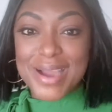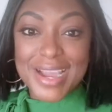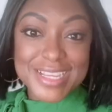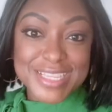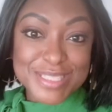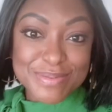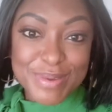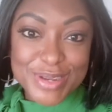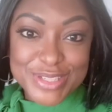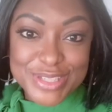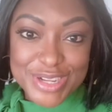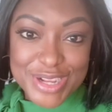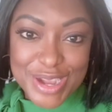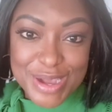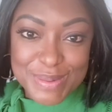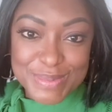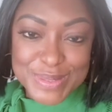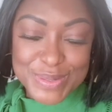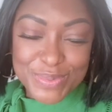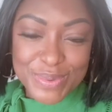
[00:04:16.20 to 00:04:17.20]
special
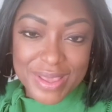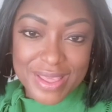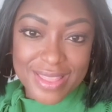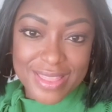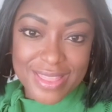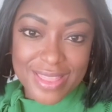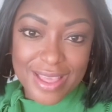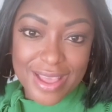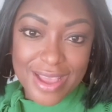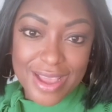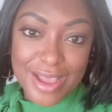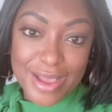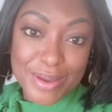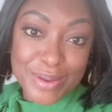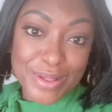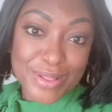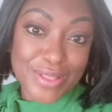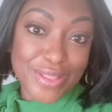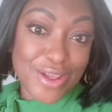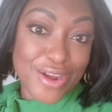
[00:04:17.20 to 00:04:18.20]
comes with
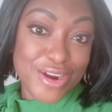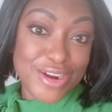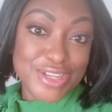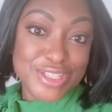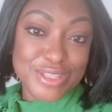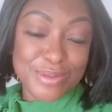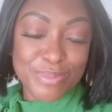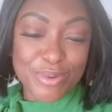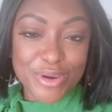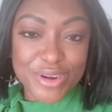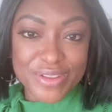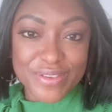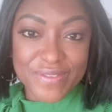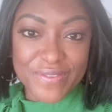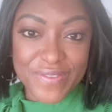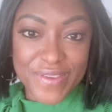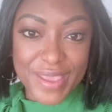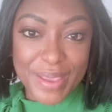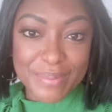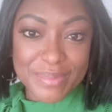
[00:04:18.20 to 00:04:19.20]
a large supportive
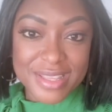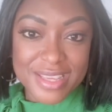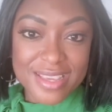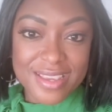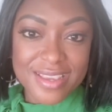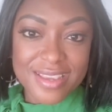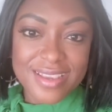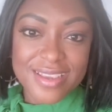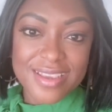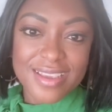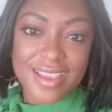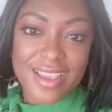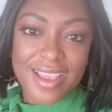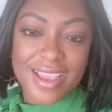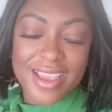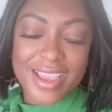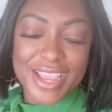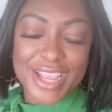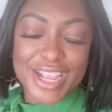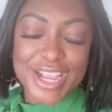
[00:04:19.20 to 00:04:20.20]
family.
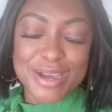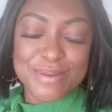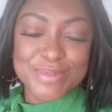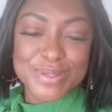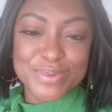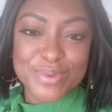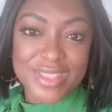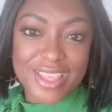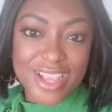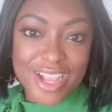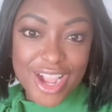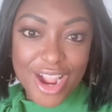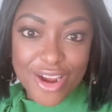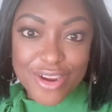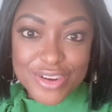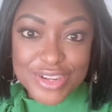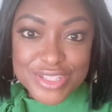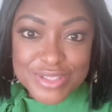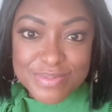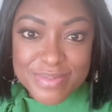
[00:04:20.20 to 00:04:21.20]
It comes with
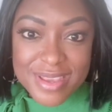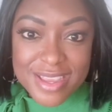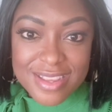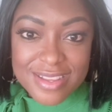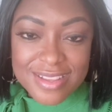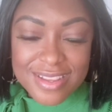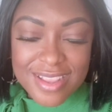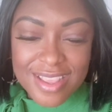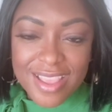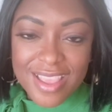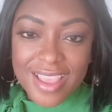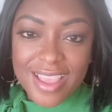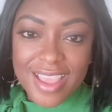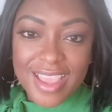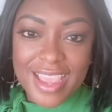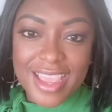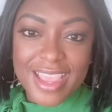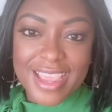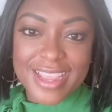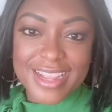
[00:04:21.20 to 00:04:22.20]
encouragement.
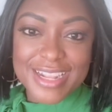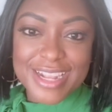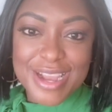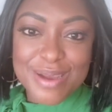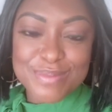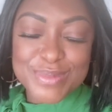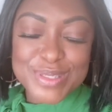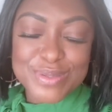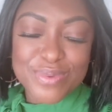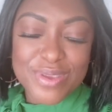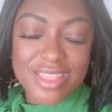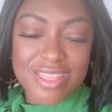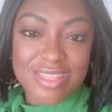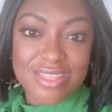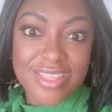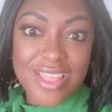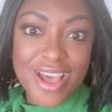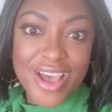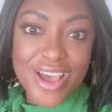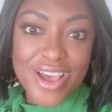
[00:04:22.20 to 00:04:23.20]
It comes with
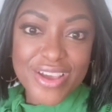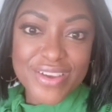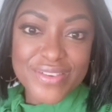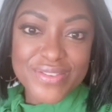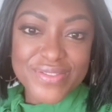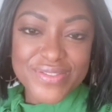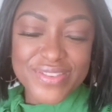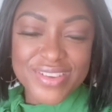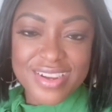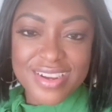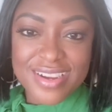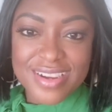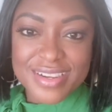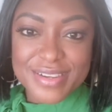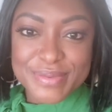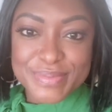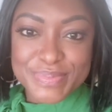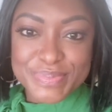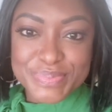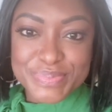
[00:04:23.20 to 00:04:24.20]
love,
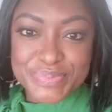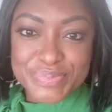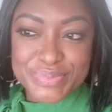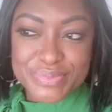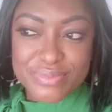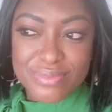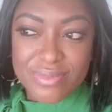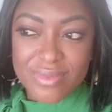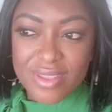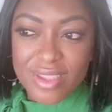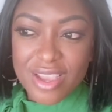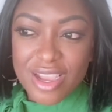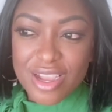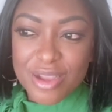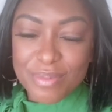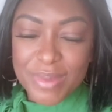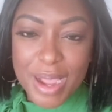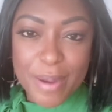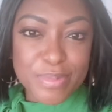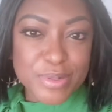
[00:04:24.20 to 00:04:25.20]

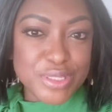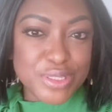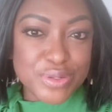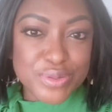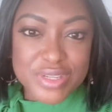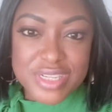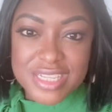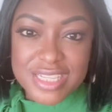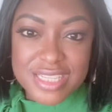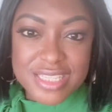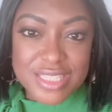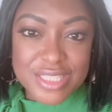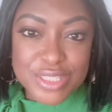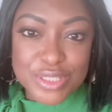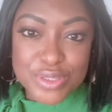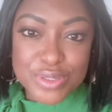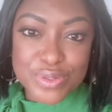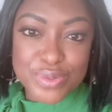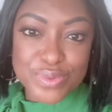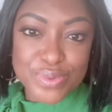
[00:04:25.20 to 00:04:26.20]

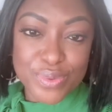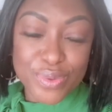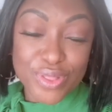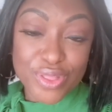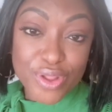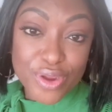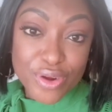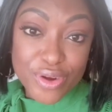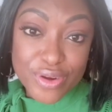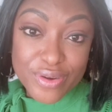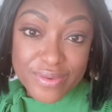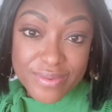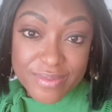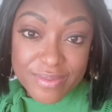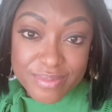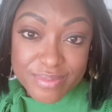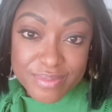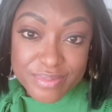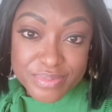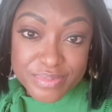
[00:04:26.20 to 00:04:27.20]
opportunities to
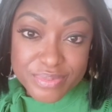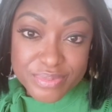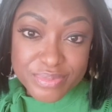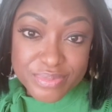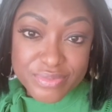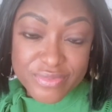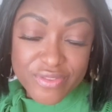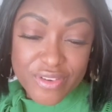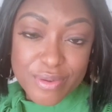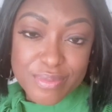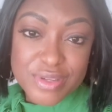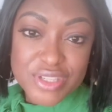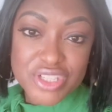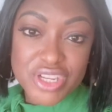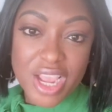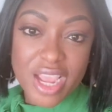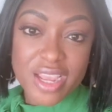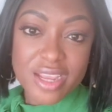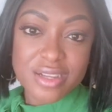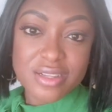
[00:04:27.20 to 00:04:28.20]
learn from a
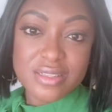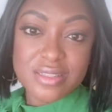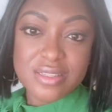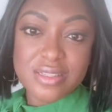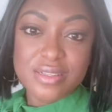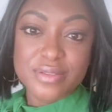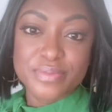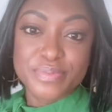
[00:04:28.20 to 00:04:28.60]
child,